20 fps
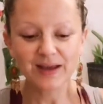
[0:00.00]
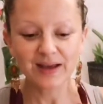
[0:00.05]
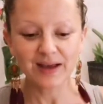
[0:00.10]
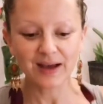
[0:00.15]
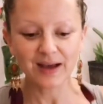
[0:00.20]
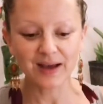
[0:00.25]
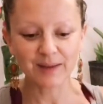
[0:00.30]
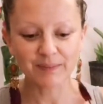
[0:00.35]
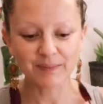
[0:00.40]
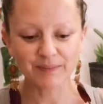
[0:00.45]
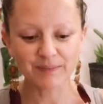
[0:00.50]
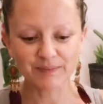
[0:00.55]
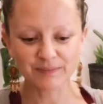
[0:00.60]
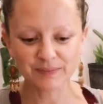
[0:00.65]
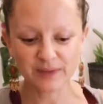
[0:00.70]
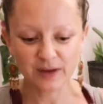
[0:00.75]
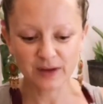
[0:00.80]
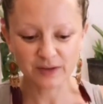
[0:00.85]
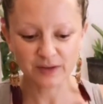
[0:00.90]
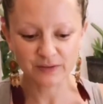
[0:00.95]

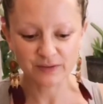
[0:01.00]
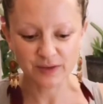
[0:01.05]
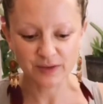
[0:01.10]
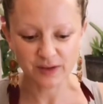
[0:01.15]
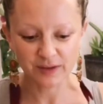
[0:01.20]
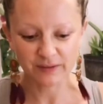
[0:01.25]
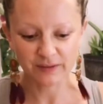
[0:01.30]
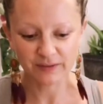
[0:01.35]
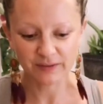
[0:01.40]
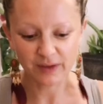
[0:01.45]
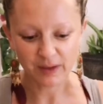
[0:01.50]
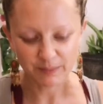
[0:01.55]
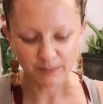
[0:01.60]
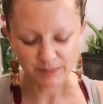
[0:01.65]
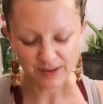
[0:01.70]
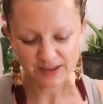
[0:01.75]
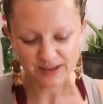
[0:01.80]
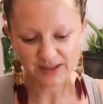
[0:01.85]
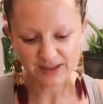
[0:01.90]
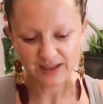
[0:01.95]
Of
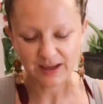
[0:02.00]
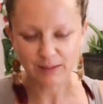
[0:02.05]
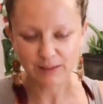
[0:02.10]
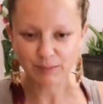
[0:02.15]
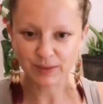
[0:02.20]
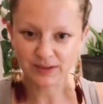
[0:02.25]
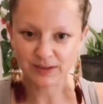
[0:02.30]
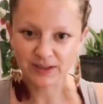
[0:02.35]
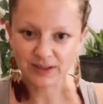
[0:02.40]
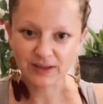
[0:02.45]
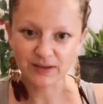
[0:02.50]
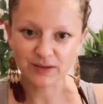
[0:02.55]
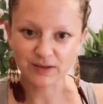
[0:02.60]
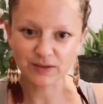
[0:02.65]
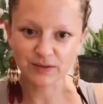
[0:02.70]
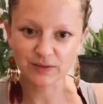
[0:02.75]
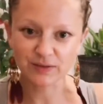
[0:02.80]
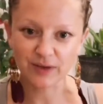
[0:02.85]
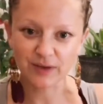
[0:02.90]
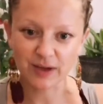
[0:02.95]
unbuttoning and buttoning the
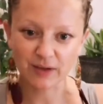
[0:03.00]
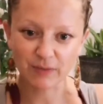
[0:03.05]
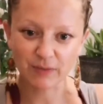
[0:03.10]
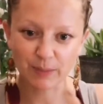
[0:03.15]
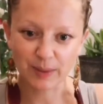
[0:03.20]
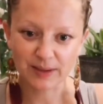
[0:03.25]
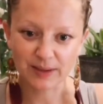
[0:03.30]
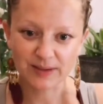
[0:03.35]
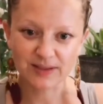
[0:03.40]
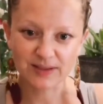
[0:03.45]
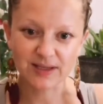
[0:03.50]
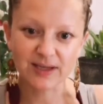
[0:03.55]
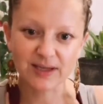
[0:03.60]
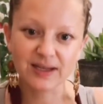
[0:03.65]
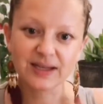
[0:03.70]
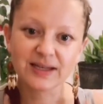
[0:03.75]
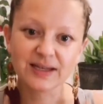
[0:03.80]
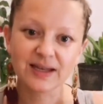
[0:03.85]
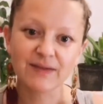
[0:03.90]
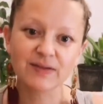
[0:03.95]
duvet cover buttons, and
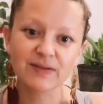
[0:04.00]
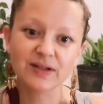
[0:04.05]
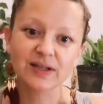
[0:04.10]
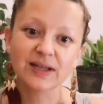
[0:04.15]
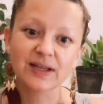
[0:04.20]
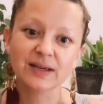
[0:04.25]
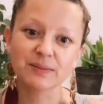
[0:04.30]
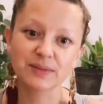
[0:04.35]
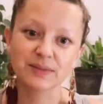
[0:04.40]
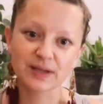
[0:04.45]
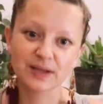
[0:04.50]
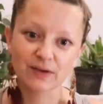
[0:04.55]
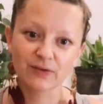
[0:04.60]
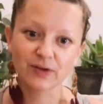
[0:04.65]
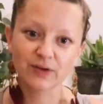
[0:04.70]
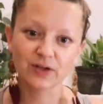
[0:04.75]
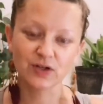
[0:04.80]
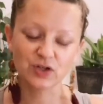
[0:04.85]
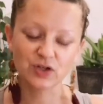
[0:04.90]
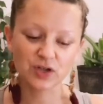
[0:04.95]
he'd never done it himself on
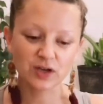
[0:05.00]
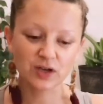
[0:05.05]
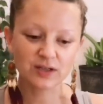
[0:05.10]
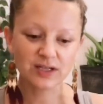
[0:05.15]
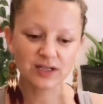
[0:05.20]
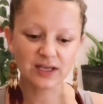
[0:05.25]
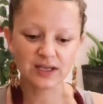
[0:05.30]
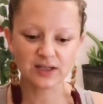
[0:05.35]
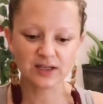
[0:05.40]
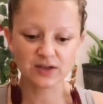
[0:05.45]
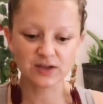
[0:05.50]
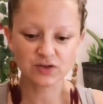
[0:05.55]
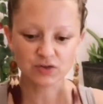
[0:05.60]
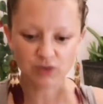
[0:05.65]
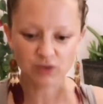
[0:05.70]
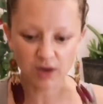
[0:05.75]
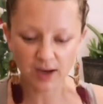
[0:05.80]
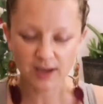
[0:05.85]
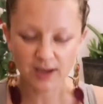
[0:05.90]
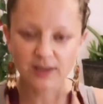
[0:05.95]
his shirt. He had
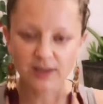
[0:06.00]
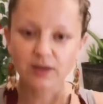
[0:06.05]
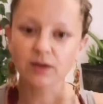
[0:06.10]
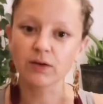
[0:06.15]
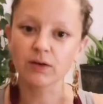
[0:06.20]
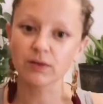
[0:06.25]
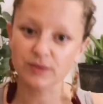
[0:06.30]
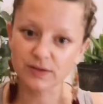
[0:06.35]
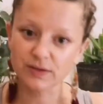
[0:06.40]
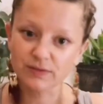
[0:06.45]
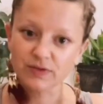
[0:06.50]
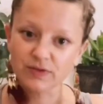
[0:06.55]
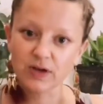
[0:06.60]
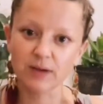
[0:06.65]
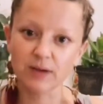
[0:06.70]
tried lots of times